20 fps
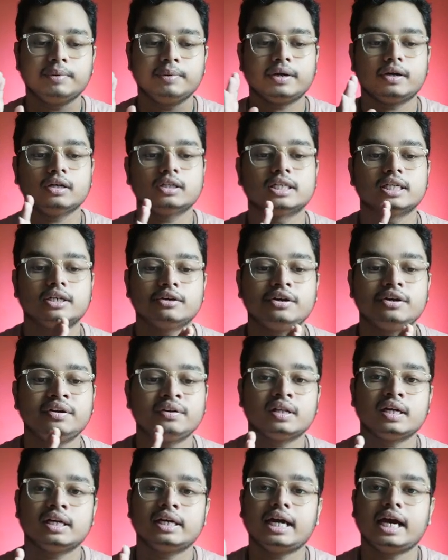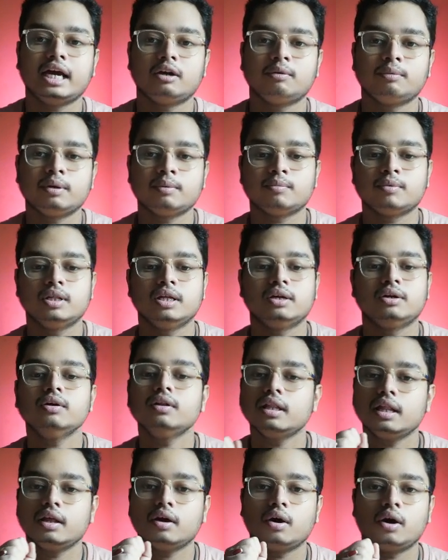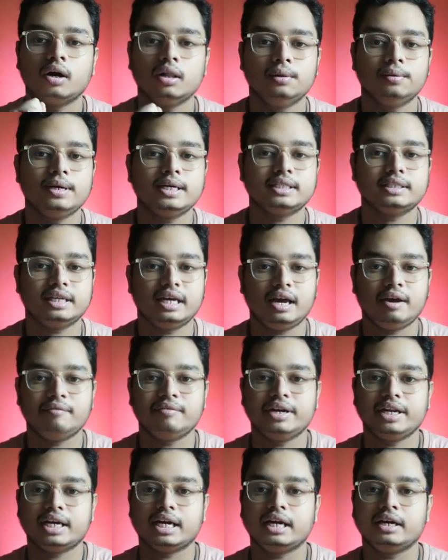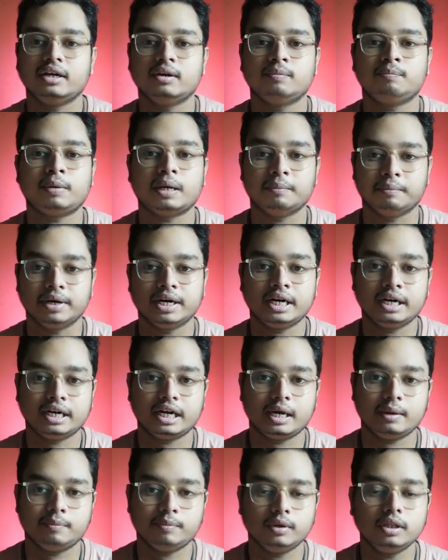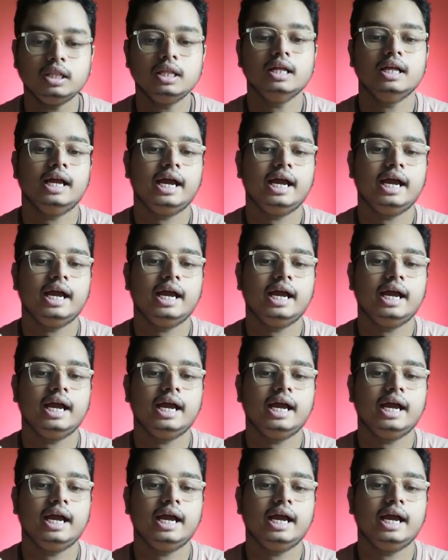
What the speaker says: because heteronuclear diatomic molecule always have any kind of permanent dipole,